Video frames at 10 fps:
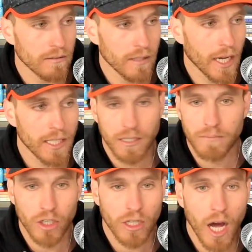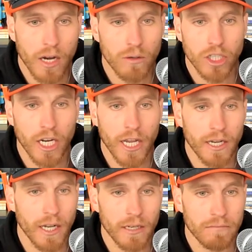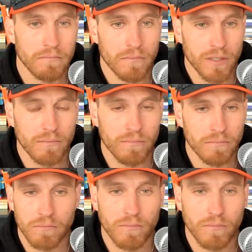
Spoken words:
has some gelato shit and some